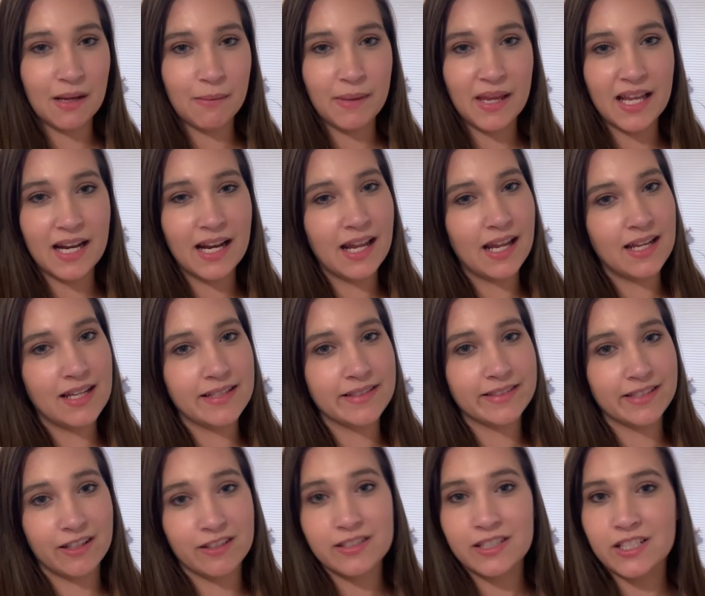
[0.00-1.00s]
I made a
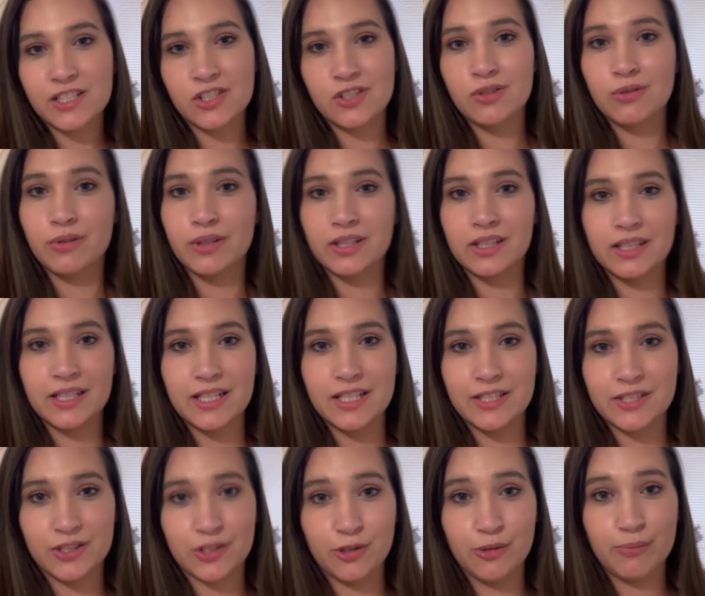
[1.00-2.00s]
sausage and tortellini
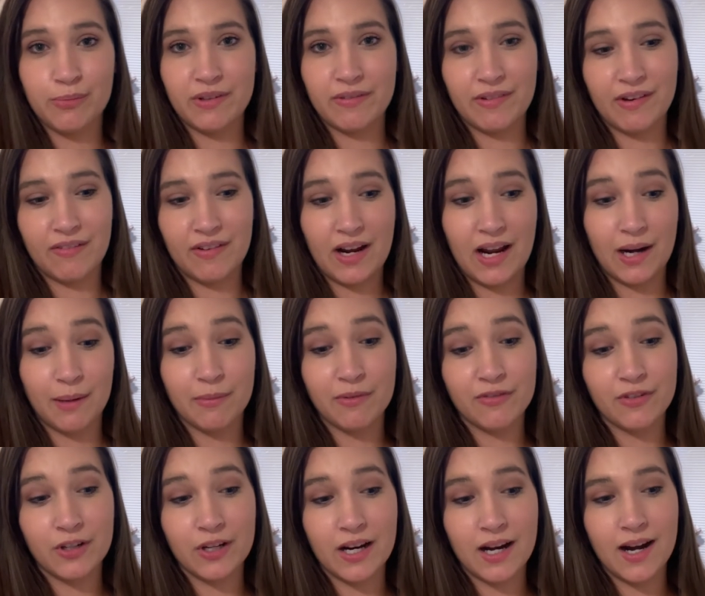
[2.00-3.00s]
soup. We've never had it
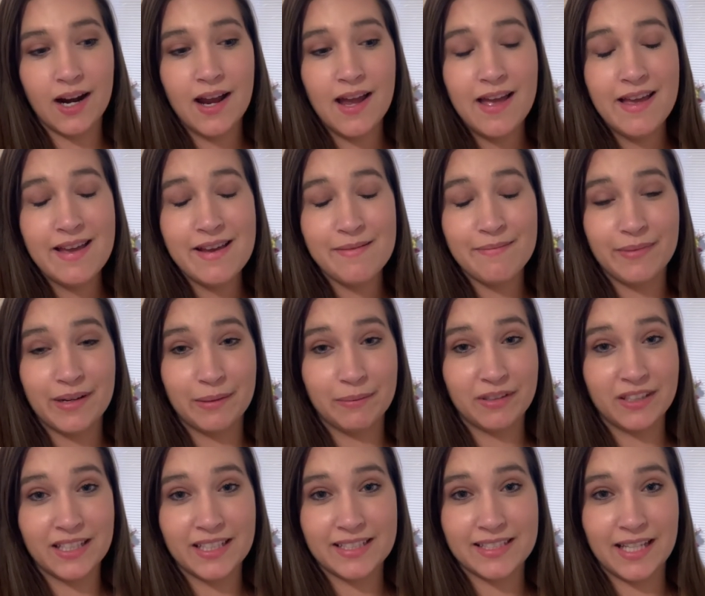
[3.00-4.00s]
before, but I'm
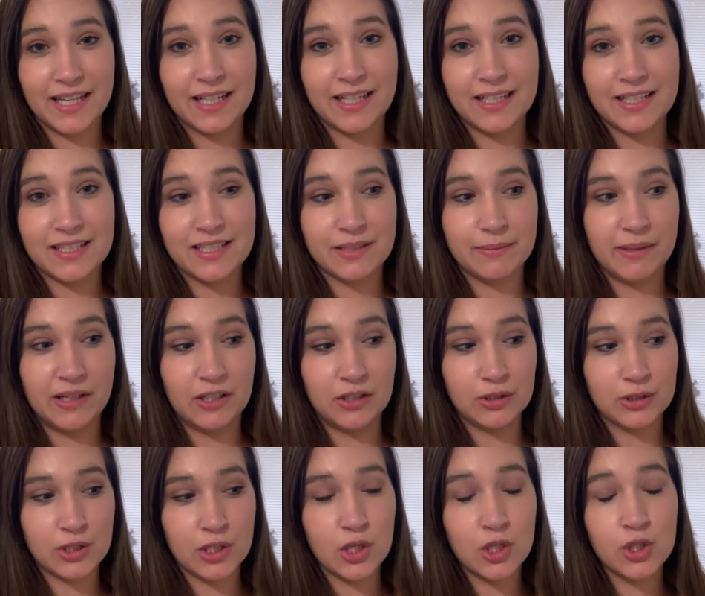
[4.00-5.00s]
really excited. It
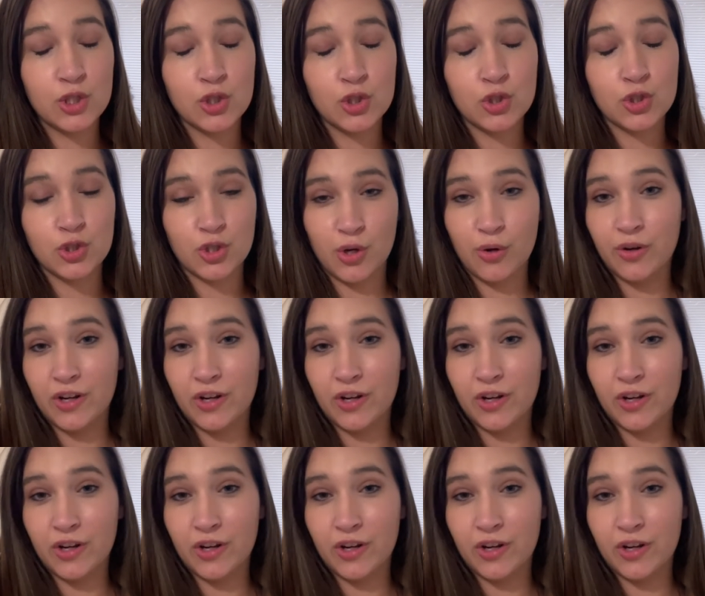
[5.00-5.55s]
smells so